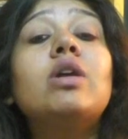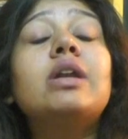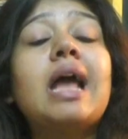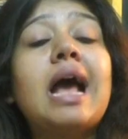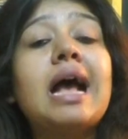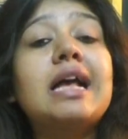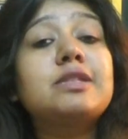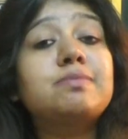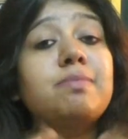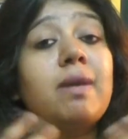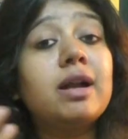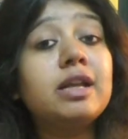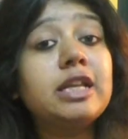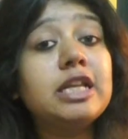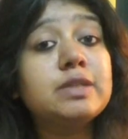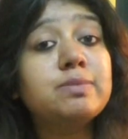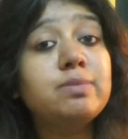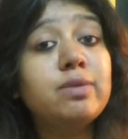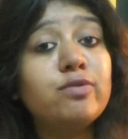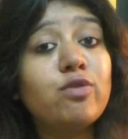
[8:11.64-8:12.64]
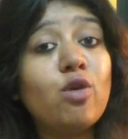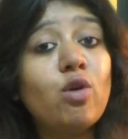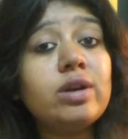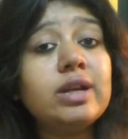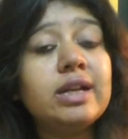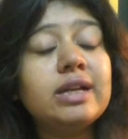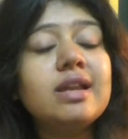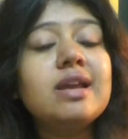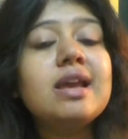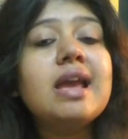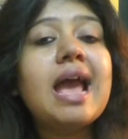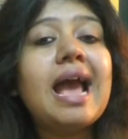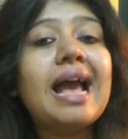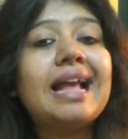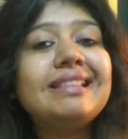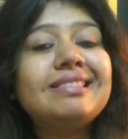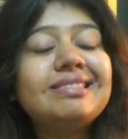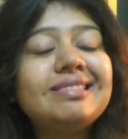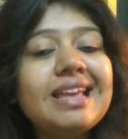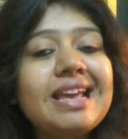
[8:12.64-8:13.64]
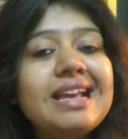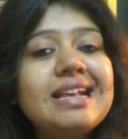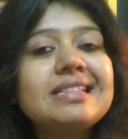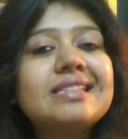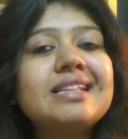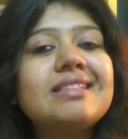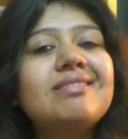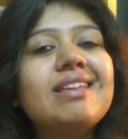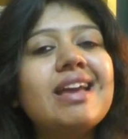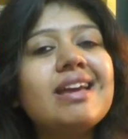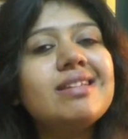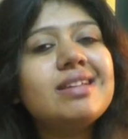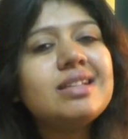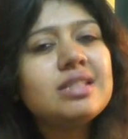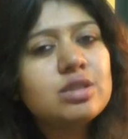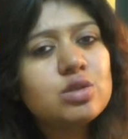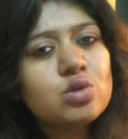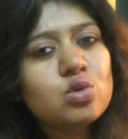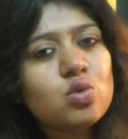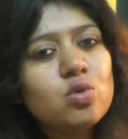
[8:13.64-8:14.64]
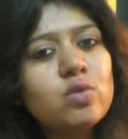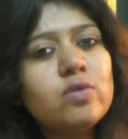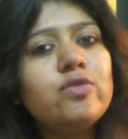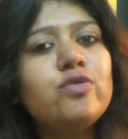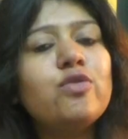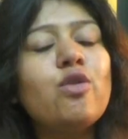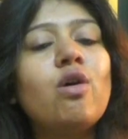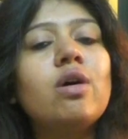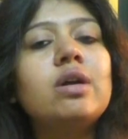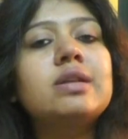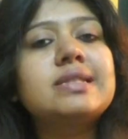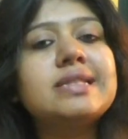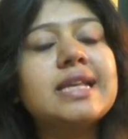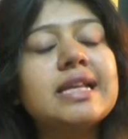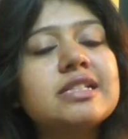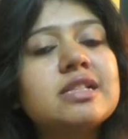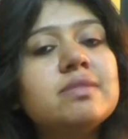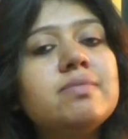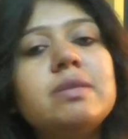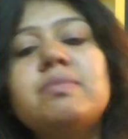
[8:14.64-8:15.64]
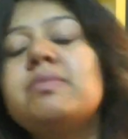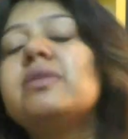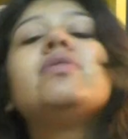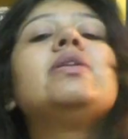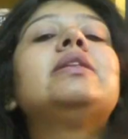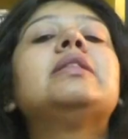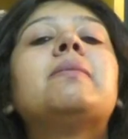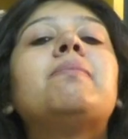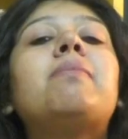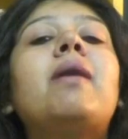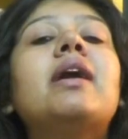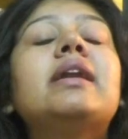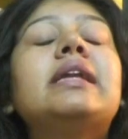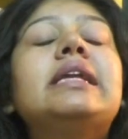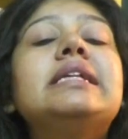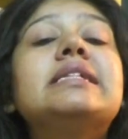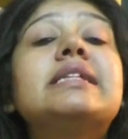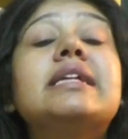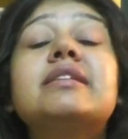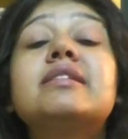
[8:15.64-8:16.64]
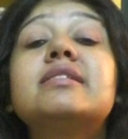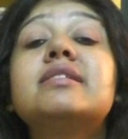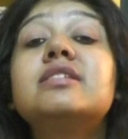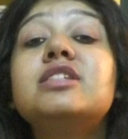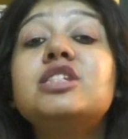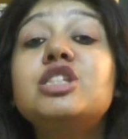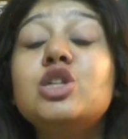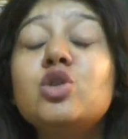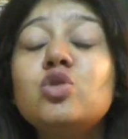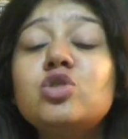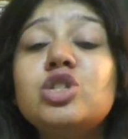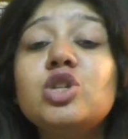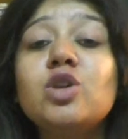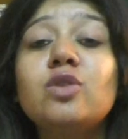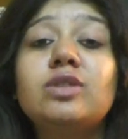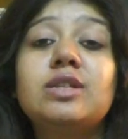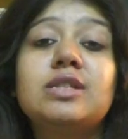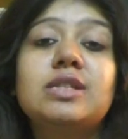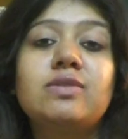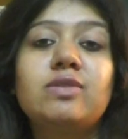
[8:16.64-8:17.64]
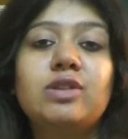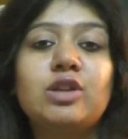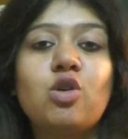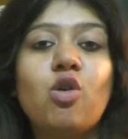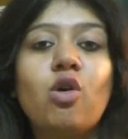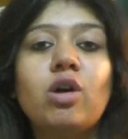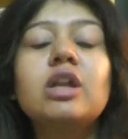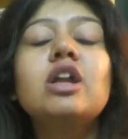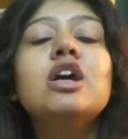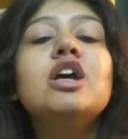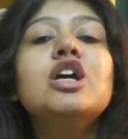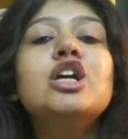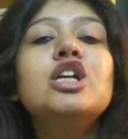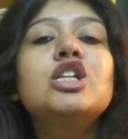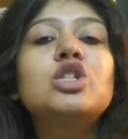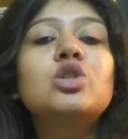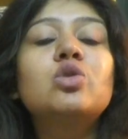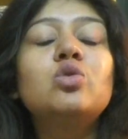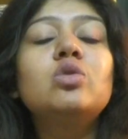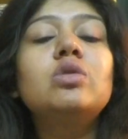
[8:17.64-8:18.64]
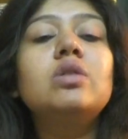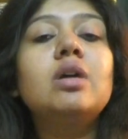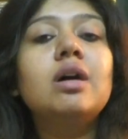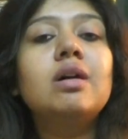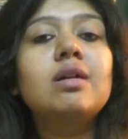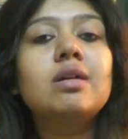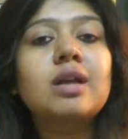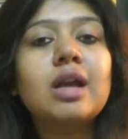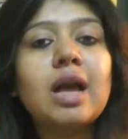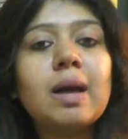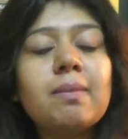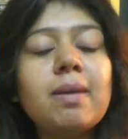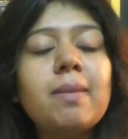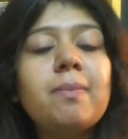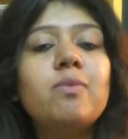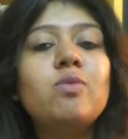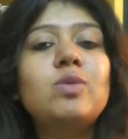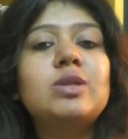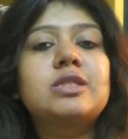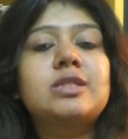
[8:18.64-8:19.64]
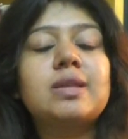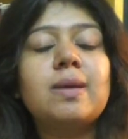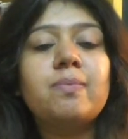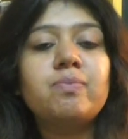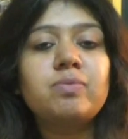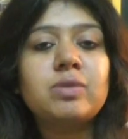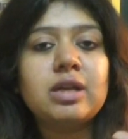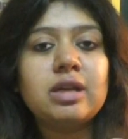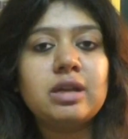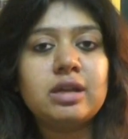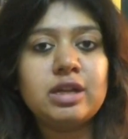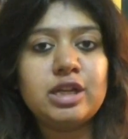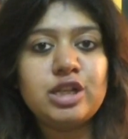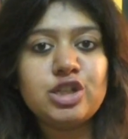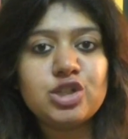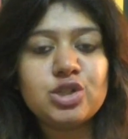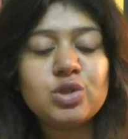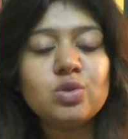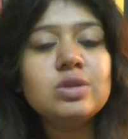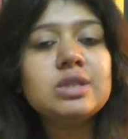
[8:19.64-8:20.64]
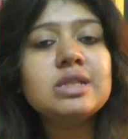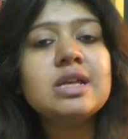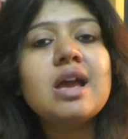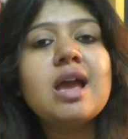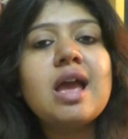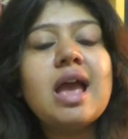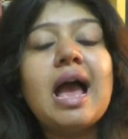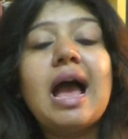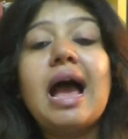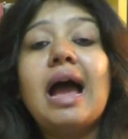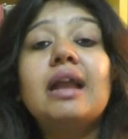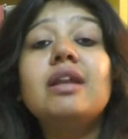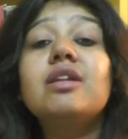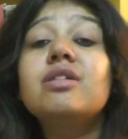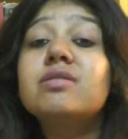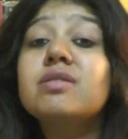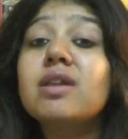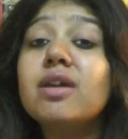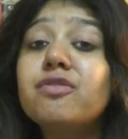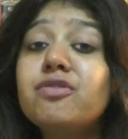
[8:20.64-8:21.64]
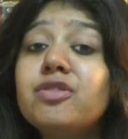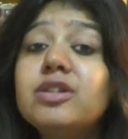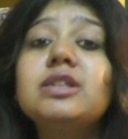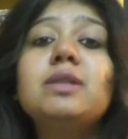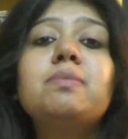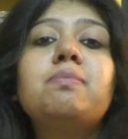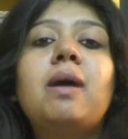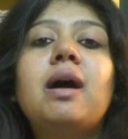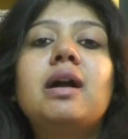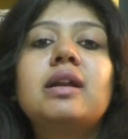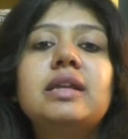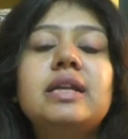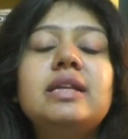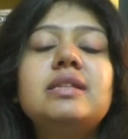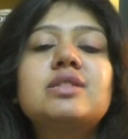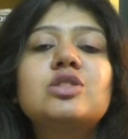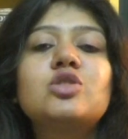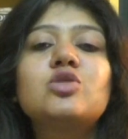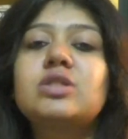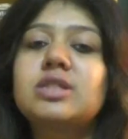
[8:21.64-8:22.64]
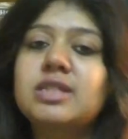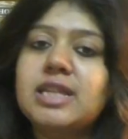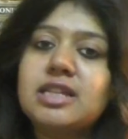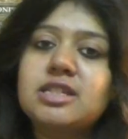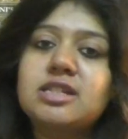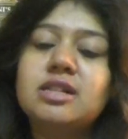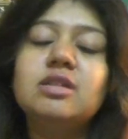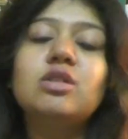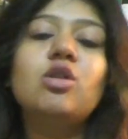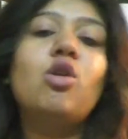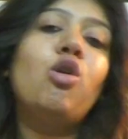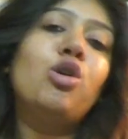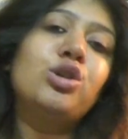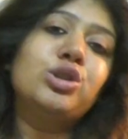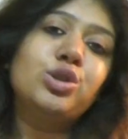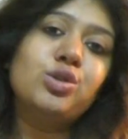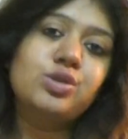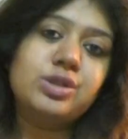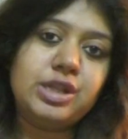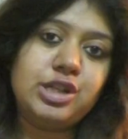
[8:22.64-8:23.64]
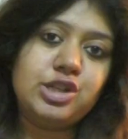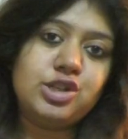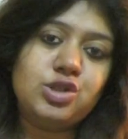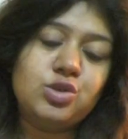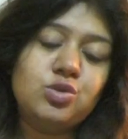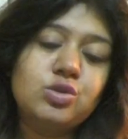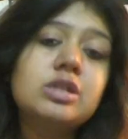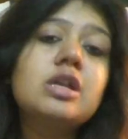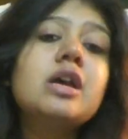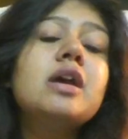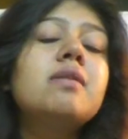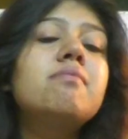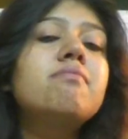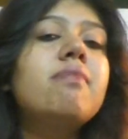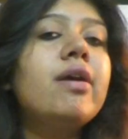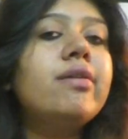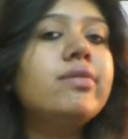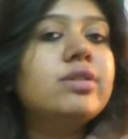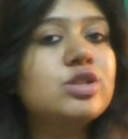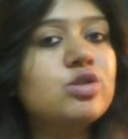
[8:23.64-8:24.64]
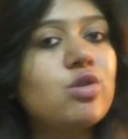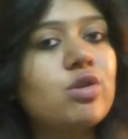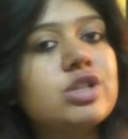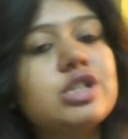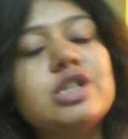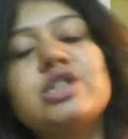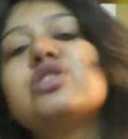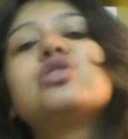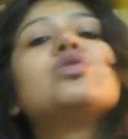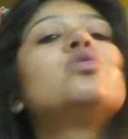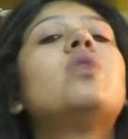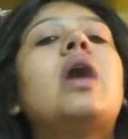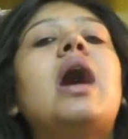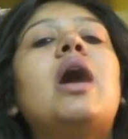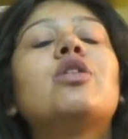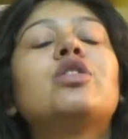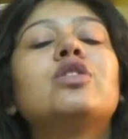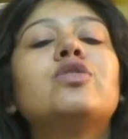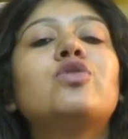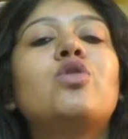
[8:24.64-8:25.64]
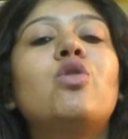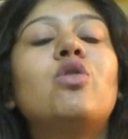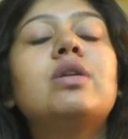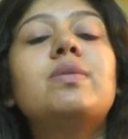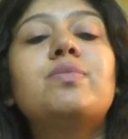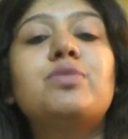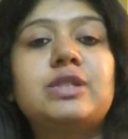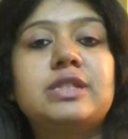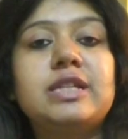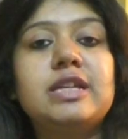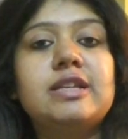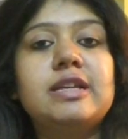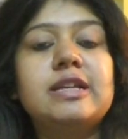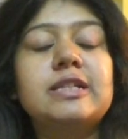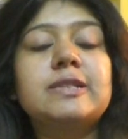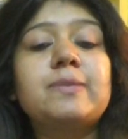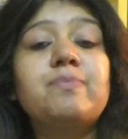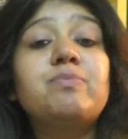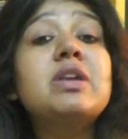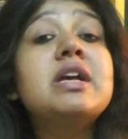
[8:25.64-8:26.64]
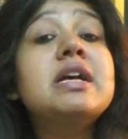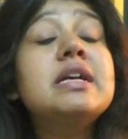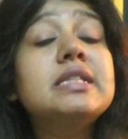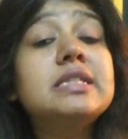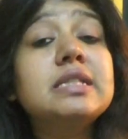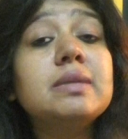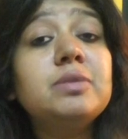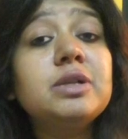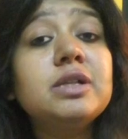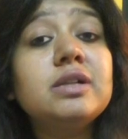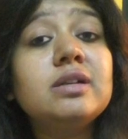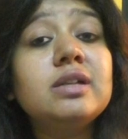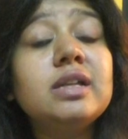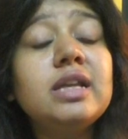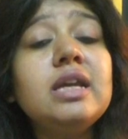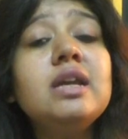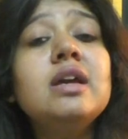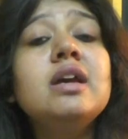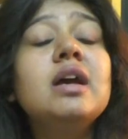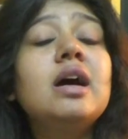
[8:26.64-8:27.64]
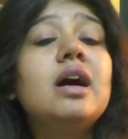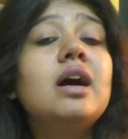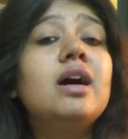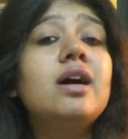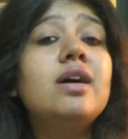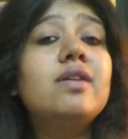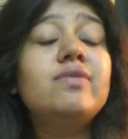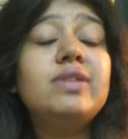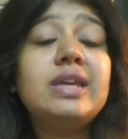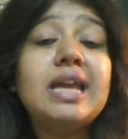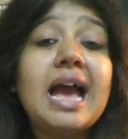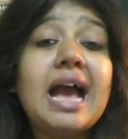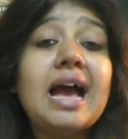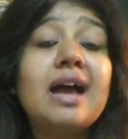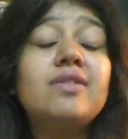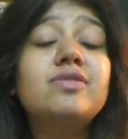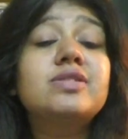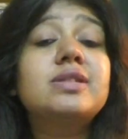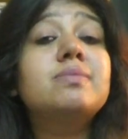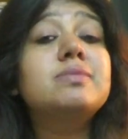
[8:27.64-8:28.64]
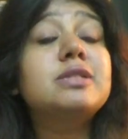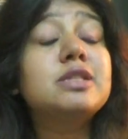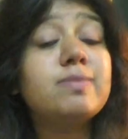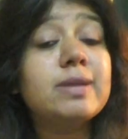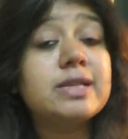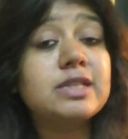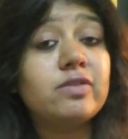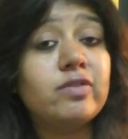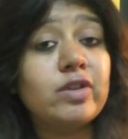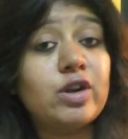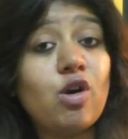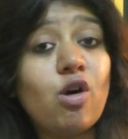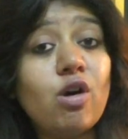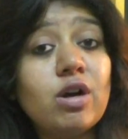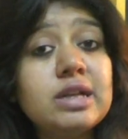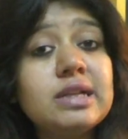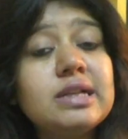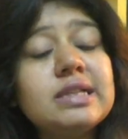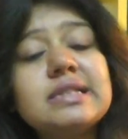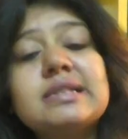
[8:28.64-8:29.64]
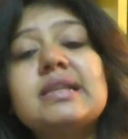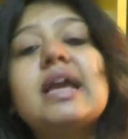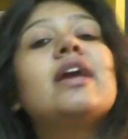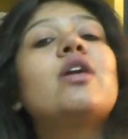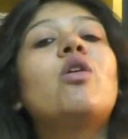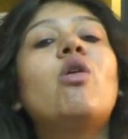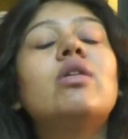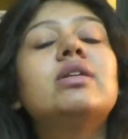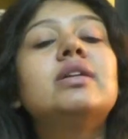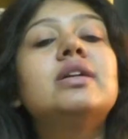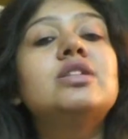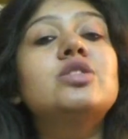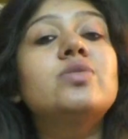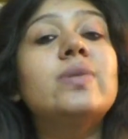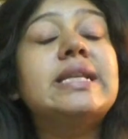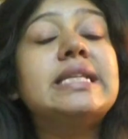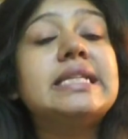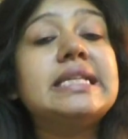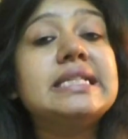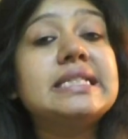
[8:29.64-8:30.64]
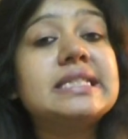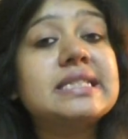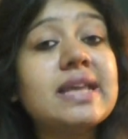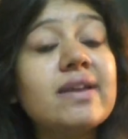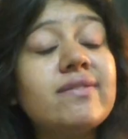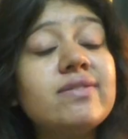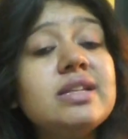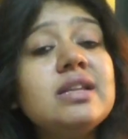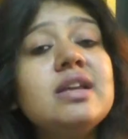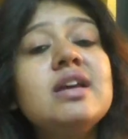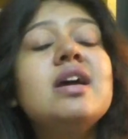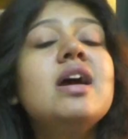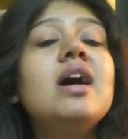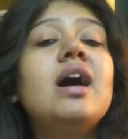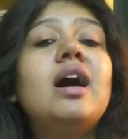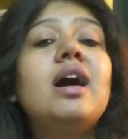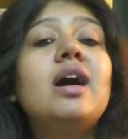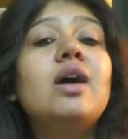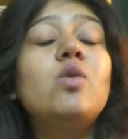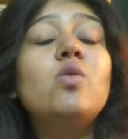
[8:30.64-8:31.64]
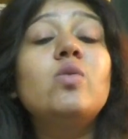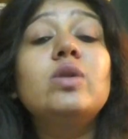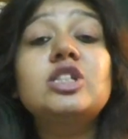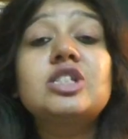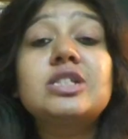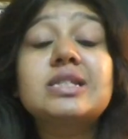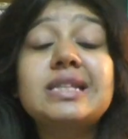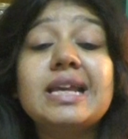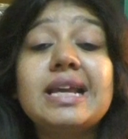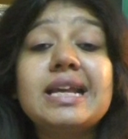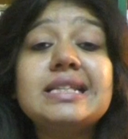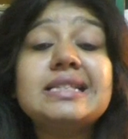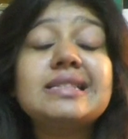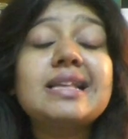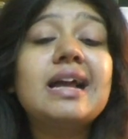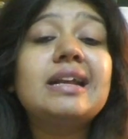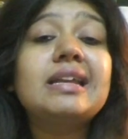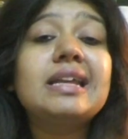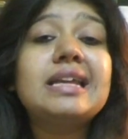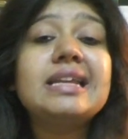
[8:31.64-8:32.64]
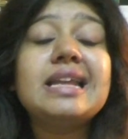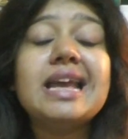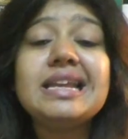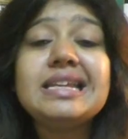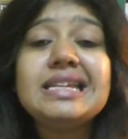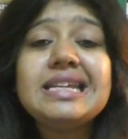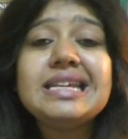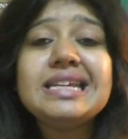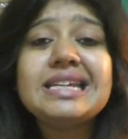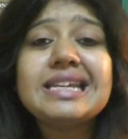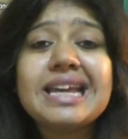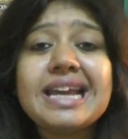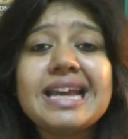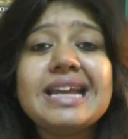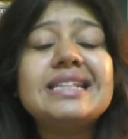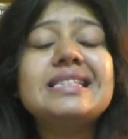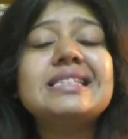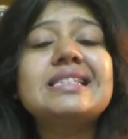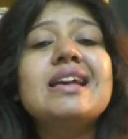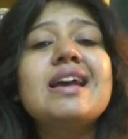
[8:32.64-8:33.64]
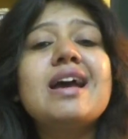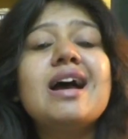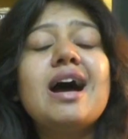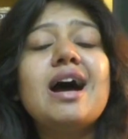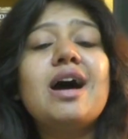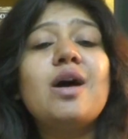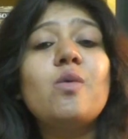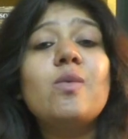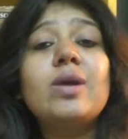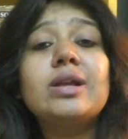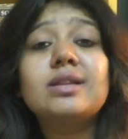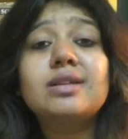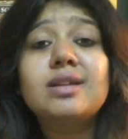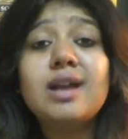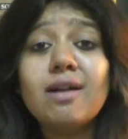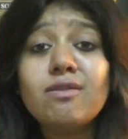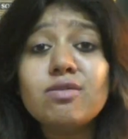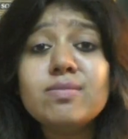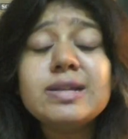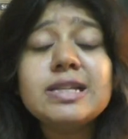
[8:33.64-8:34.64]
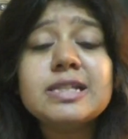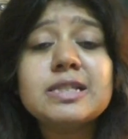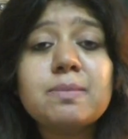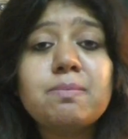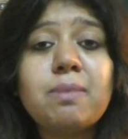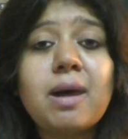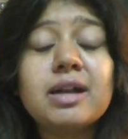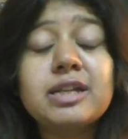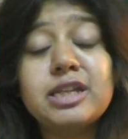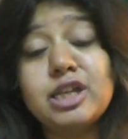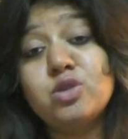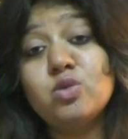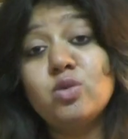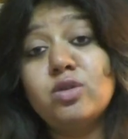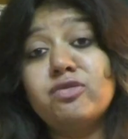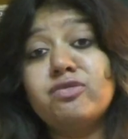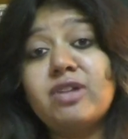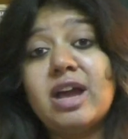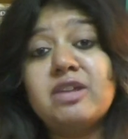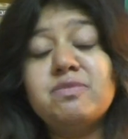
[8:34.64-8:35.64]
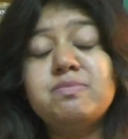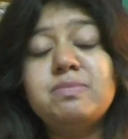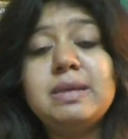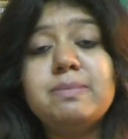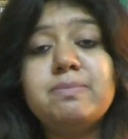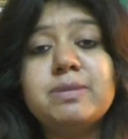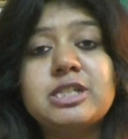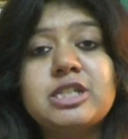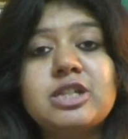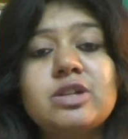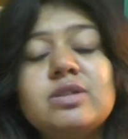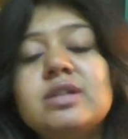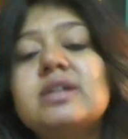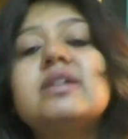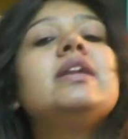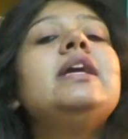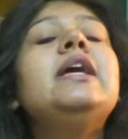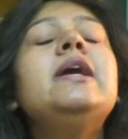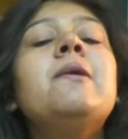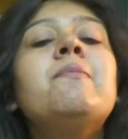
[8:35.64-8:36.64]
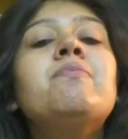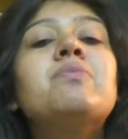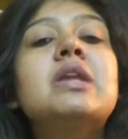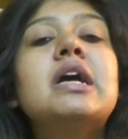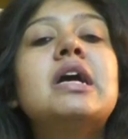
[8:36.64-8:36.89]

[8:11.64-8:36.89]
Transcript: has parties before it and thinks that there is room for settlement between the parties, it is a duty of the civil court to come up with some issues and refer the parties to settle on those issues by resorting to out-of-court proceedings. Similarly, we have some specific orders like Order 27, which says that in any case where the government is a party, Rule 5B particularly,